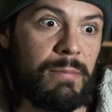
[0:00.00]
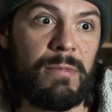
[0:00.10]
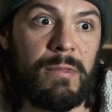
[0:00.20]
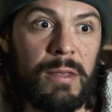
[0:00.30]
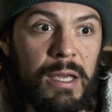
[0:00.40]

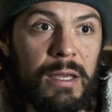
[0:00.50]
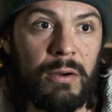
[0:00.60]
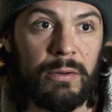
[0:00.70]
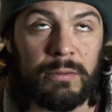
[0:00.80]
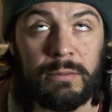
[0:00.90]
think
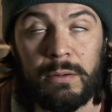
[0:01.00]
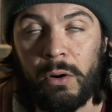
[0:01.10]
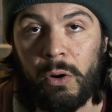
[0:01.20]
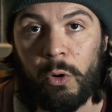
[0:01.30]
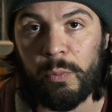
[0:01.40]
on,
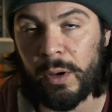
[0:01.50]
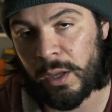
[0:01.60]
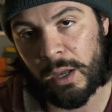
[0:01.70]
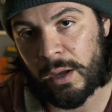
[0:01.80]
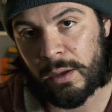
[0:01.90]
hope,
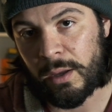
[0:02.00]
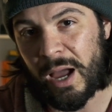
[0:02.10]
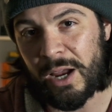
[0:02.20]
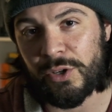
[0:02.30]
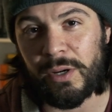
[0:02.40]

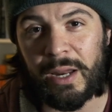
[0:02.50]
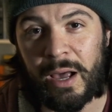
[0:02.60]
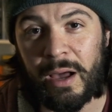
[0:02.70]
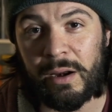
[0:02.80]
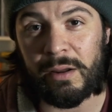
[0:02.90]
actually
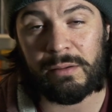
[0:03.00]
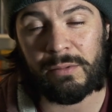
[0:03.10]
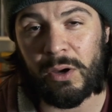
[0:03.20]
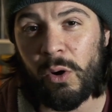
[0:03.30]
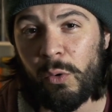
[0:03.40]
are
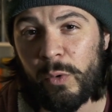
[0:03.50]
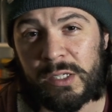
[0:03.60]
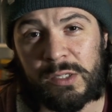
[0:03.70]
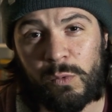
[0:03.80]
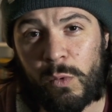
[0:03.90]

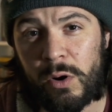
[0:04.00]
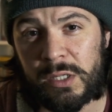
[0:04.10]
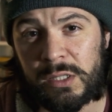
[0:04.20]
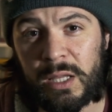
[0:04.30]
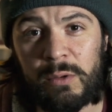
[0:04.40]
always
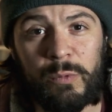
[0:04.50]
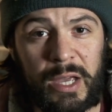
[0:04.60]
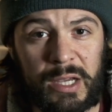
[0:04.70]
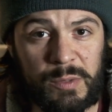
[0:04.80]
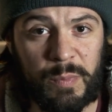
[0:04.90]
worse than
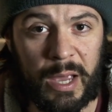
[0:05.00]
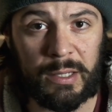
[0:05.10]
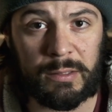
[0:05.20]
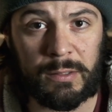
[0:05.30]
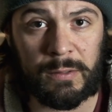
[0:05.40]
we
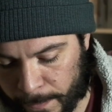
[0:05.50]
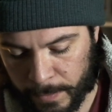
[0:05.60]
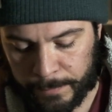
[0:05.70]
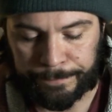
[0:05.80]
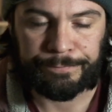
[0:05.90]
expect.
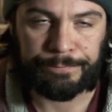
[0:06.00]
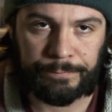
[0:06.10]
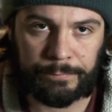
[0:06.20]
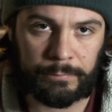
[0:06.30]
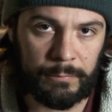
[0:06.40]

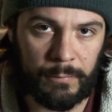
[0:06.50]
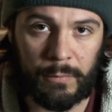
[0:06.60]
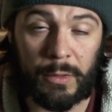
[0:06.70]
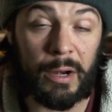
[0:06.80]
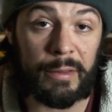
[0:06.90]

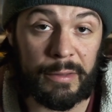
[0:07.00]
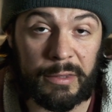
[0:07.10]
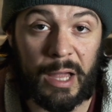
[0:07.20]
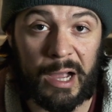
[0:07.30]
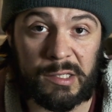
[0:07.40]
There are
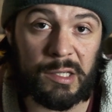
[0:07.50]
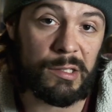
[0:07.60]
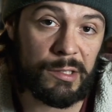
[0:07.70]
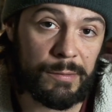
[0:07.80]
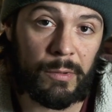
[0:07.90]

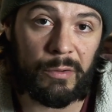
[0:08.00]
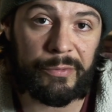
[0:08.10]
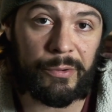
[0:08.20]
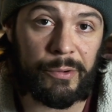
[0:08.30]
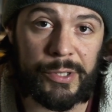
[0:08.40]
taxes,
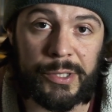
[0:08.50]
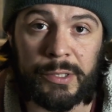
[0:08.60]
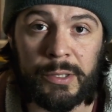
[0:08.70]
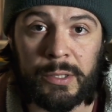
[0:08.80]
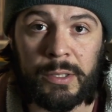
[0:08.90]
of course.